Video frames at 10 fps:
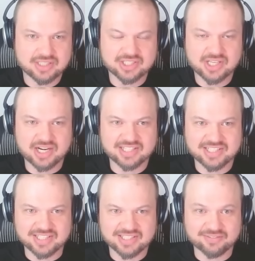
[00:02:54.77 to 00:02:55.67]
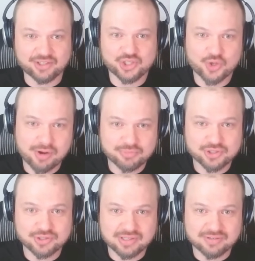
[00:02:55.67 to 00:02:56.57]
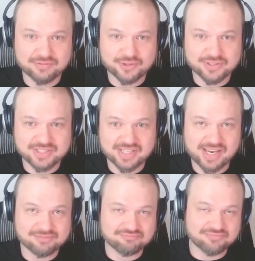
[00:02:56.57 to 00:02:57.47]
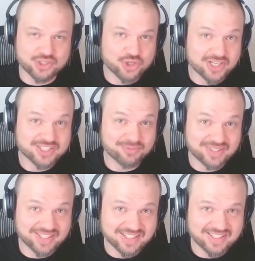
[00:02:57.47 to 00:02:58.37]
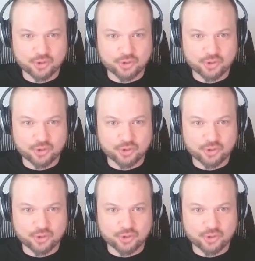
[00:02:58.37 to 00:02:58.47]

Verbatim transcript: does not exist. If they show up, just look confused and say, Did you hear something?